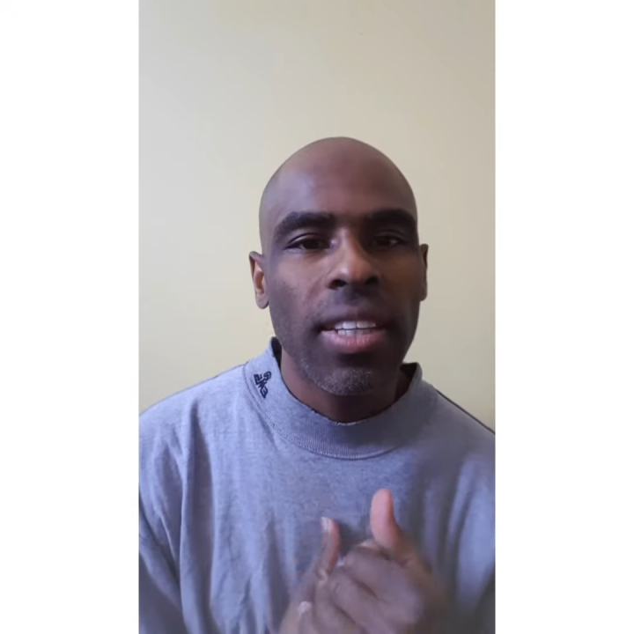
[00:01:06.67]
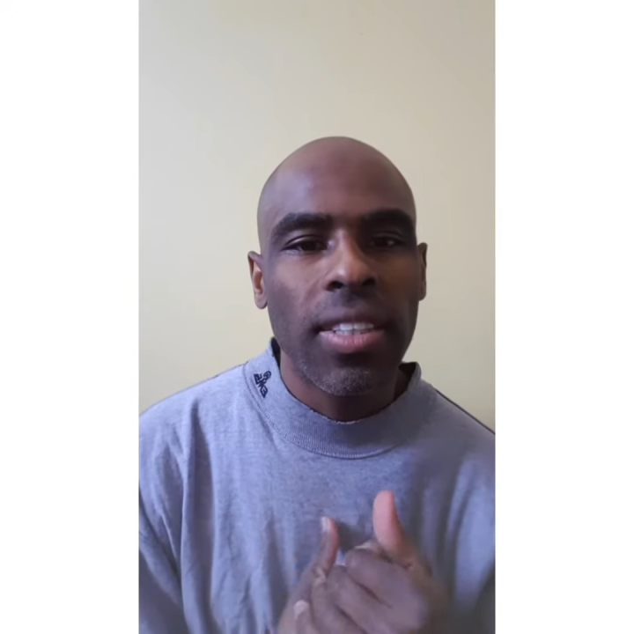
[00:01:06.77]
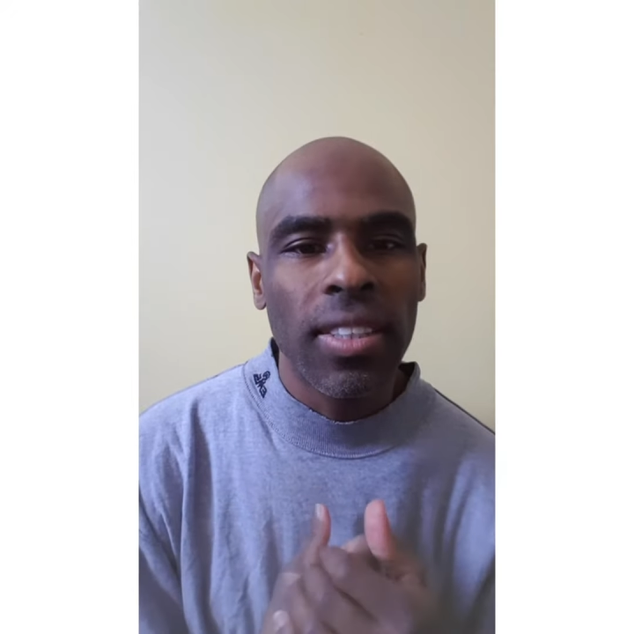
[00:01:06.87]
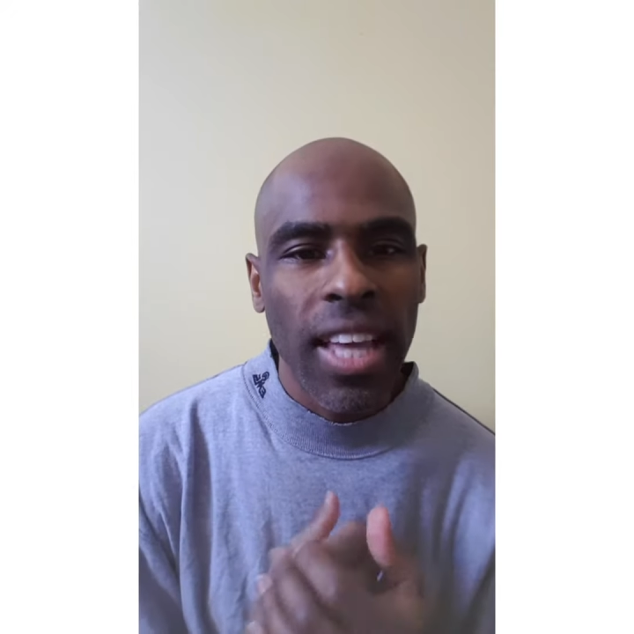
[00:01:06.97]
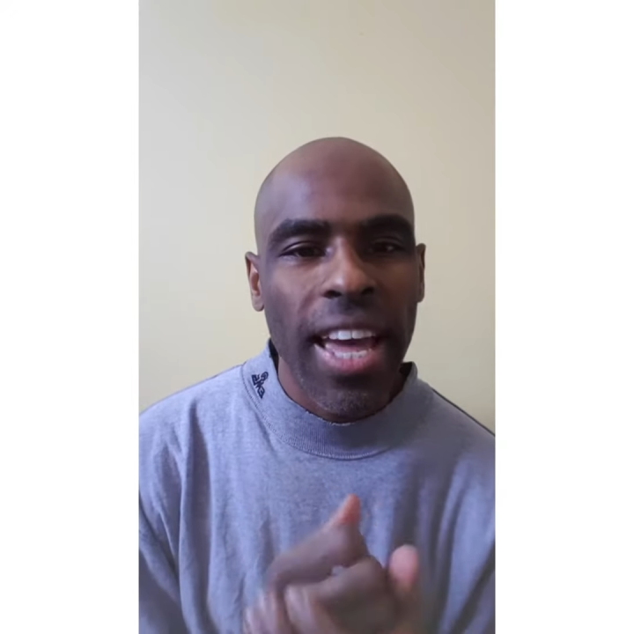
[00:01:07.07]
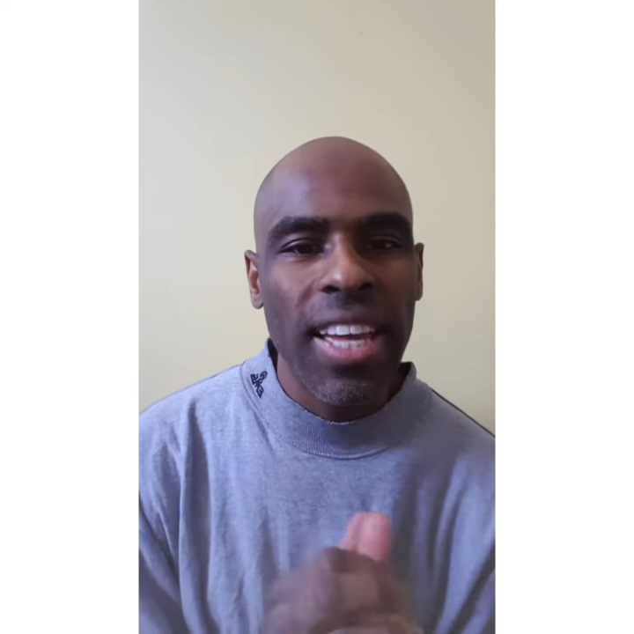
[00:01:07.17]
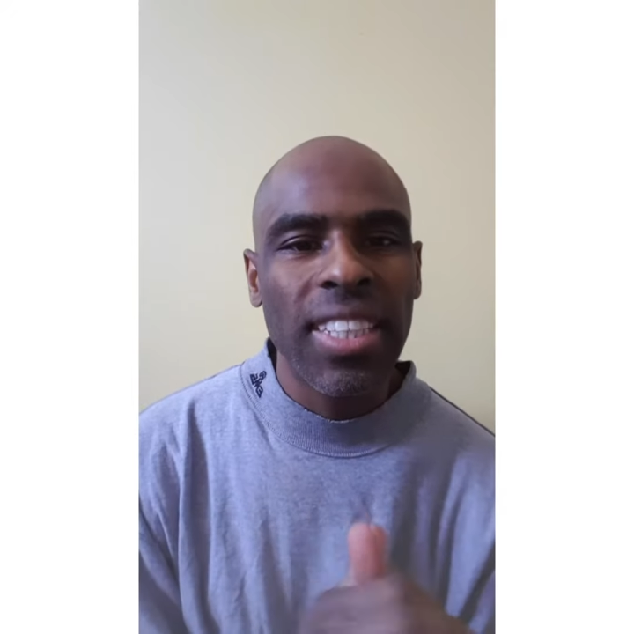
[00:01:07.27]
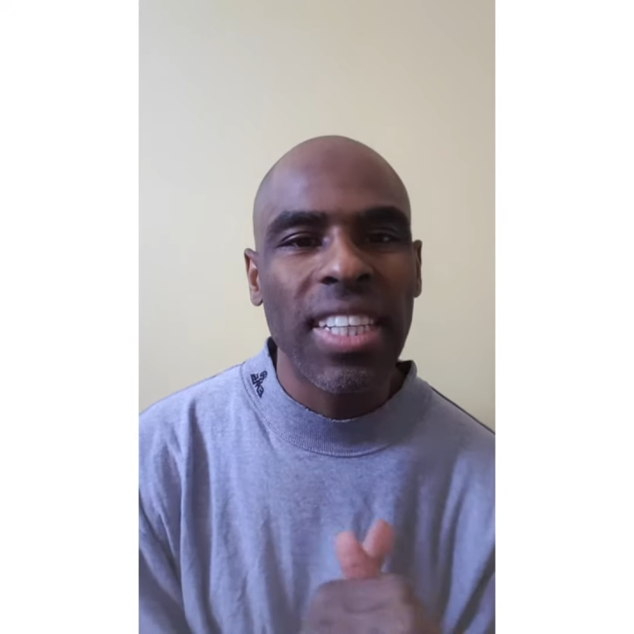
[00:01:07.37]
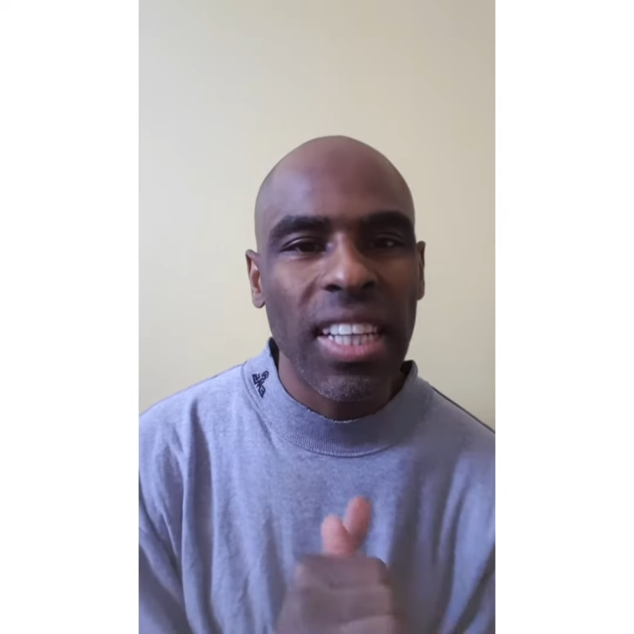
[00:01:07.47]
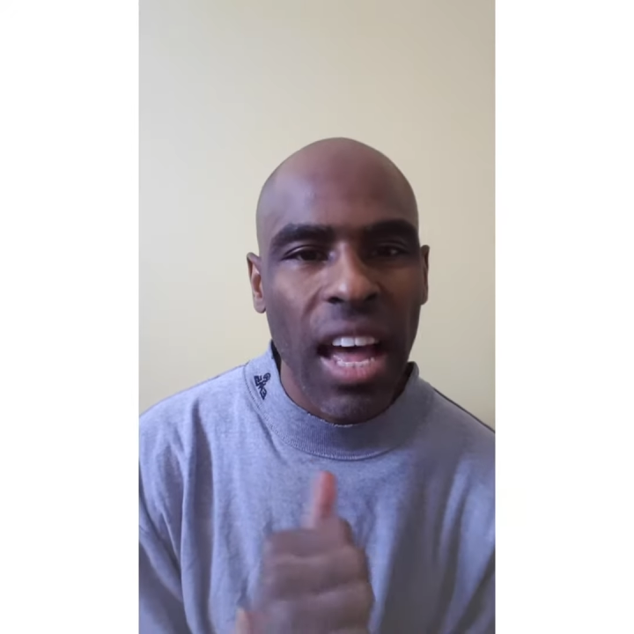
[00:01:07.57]
Today
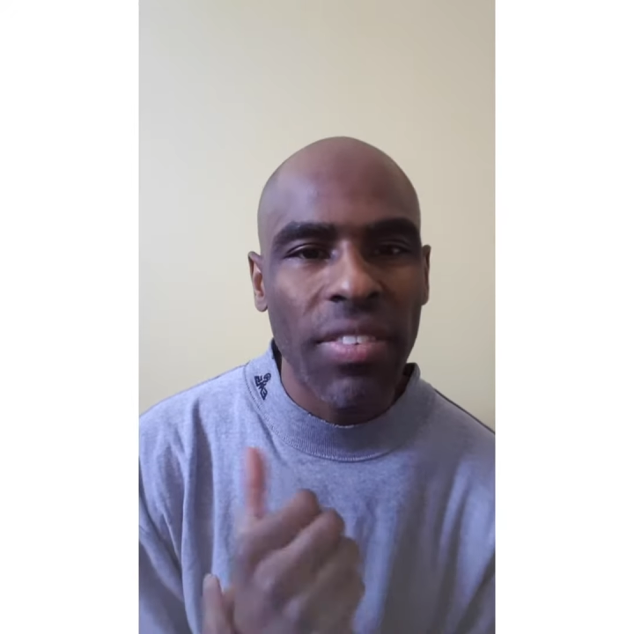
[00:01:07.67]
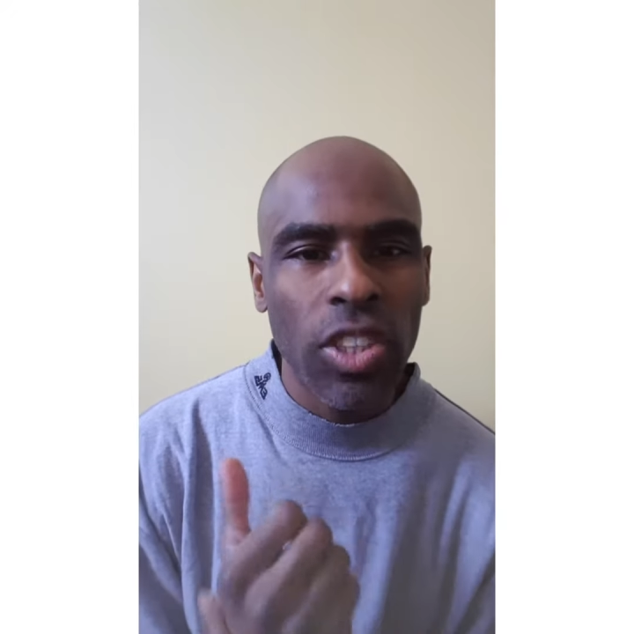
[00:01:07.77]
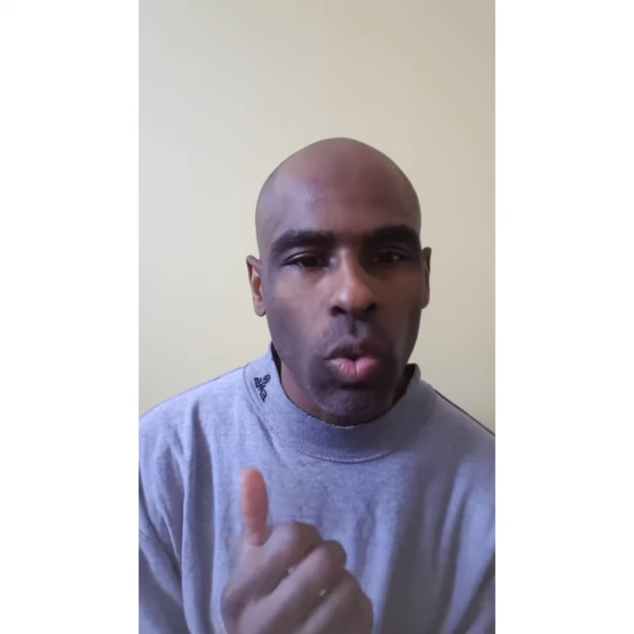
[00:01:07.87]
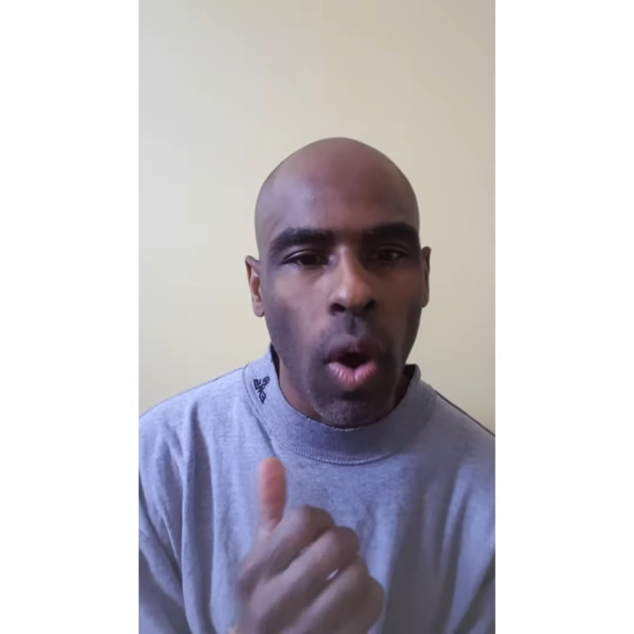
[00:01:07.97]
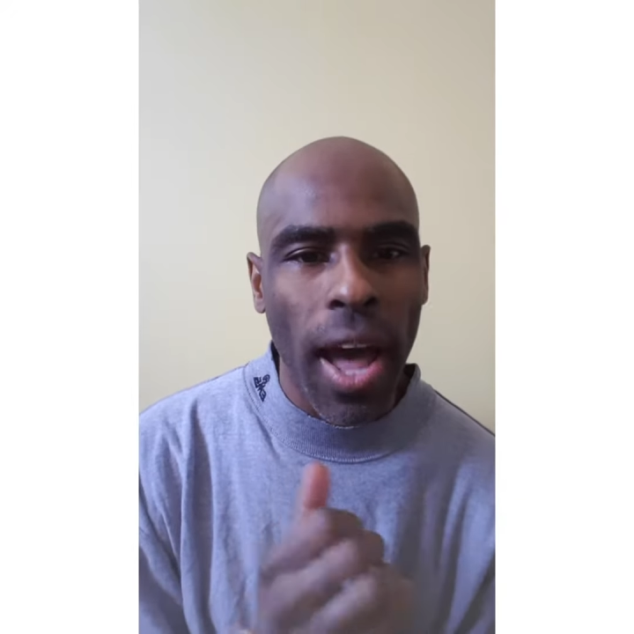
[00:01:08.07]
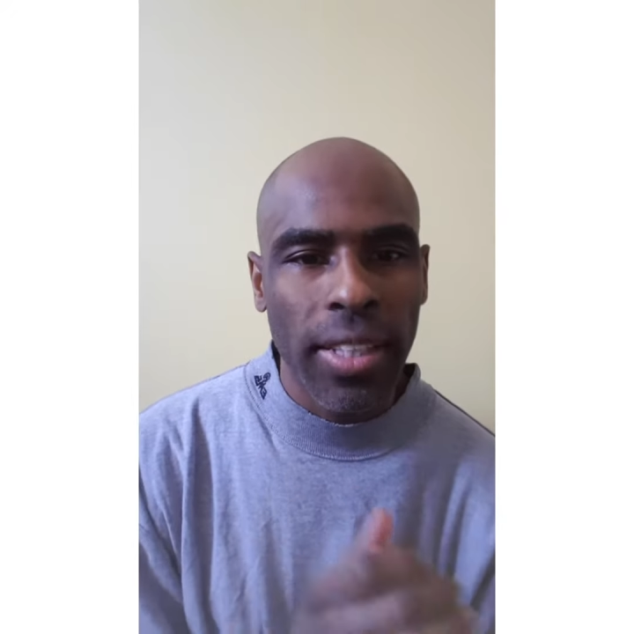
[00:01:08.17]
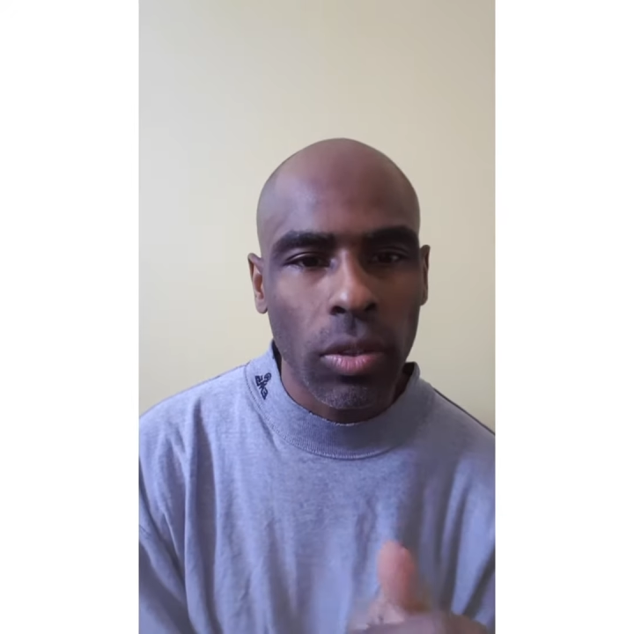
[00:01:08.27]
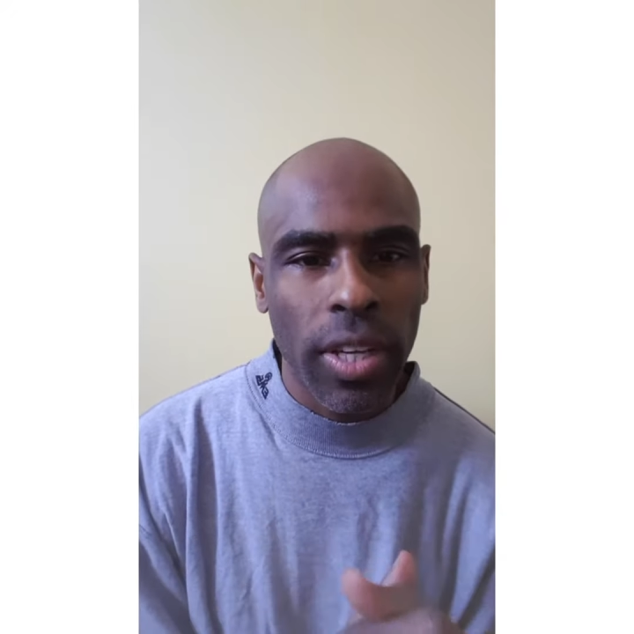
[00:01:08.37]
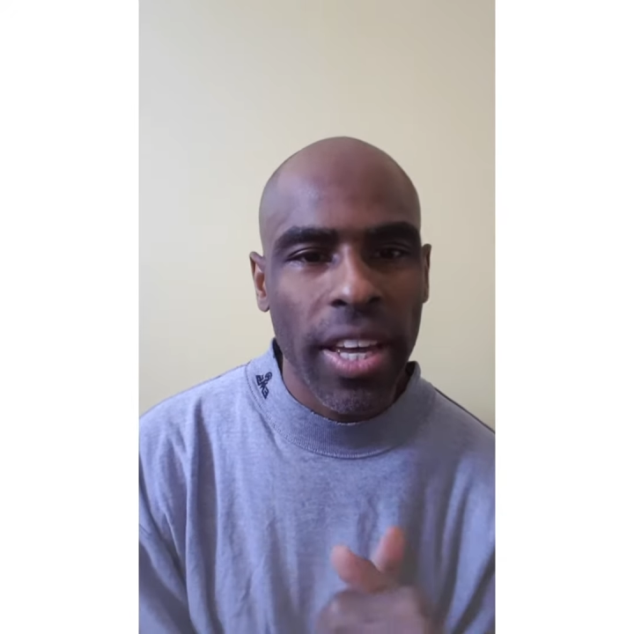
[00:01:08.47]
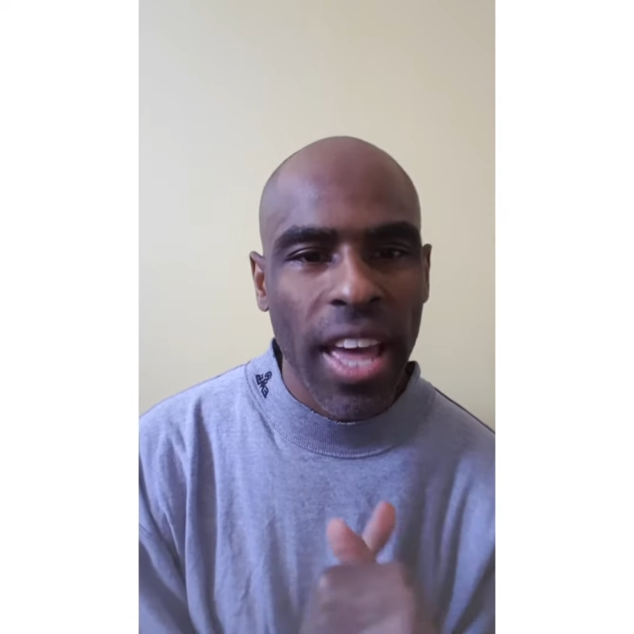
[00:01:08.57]
is 11 squats,
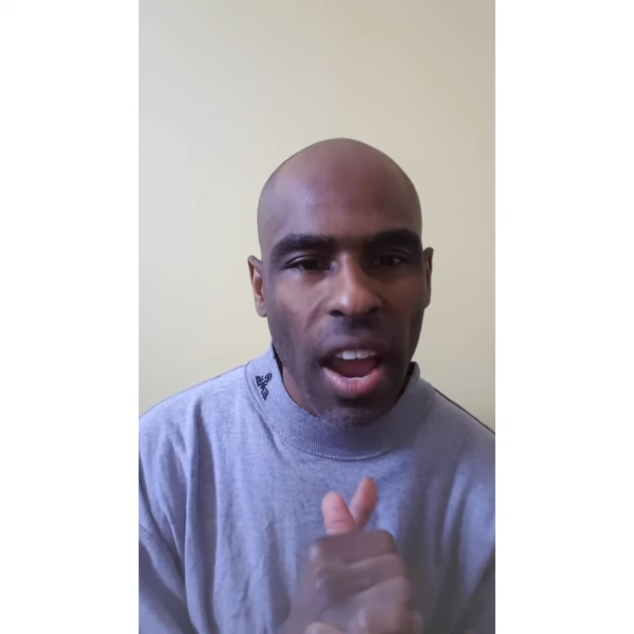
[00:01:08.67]
okay?